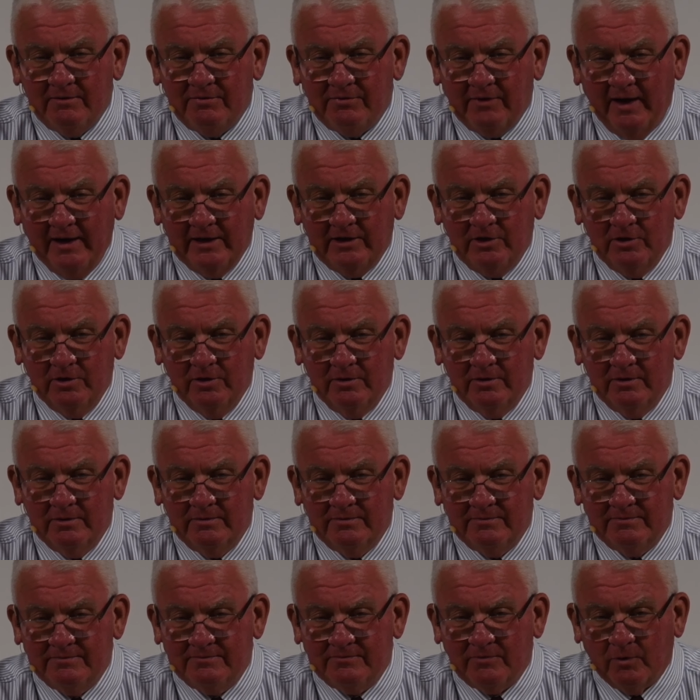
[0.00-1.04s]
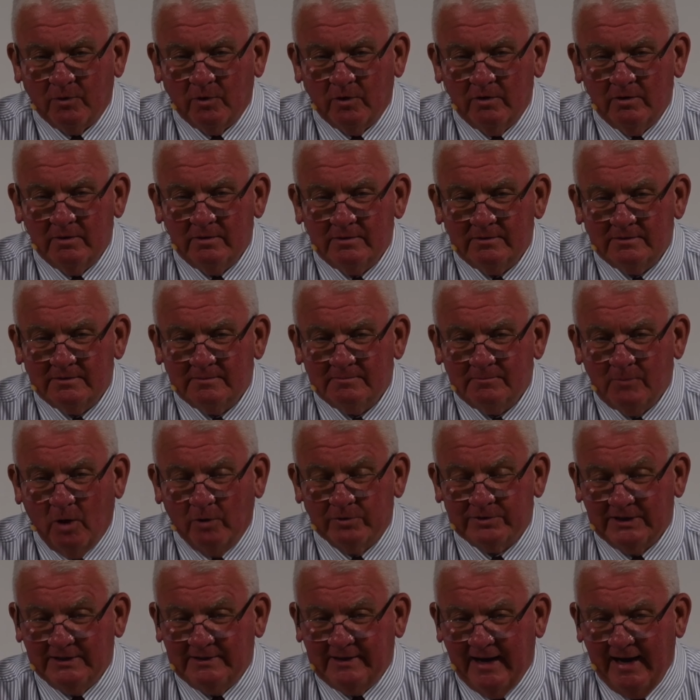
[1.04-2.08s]
Thank you for
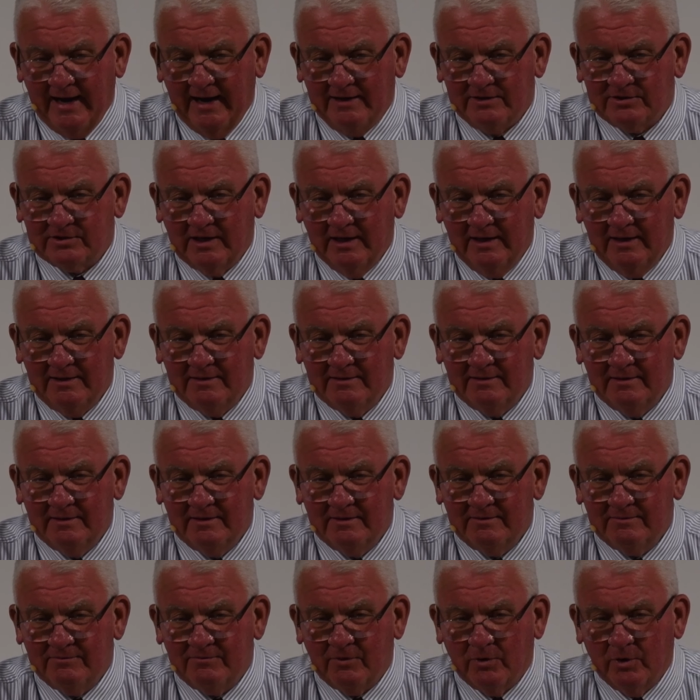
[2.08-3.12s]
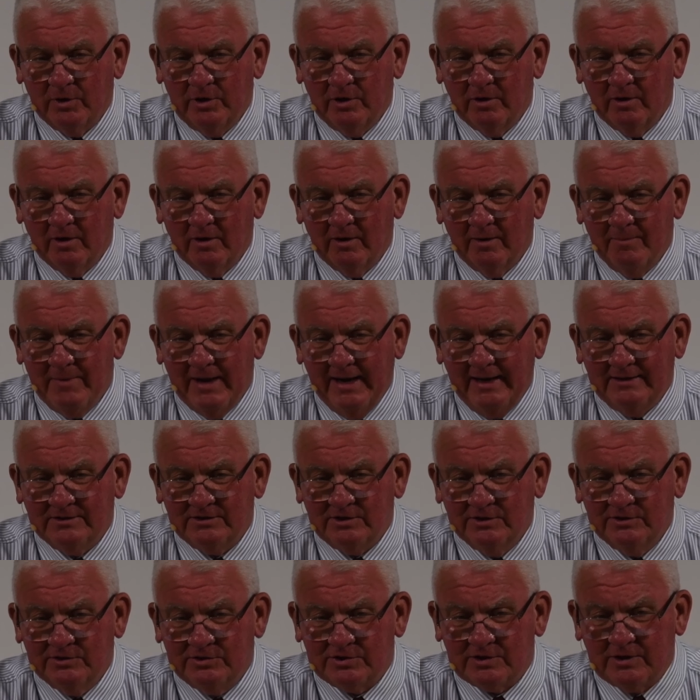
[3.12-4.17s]
multitasking, for your
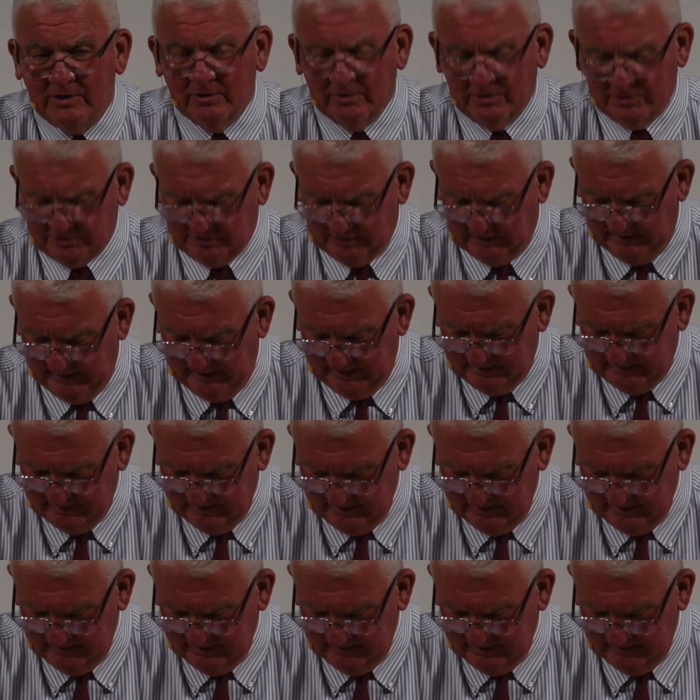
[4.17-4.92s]
amazing skill set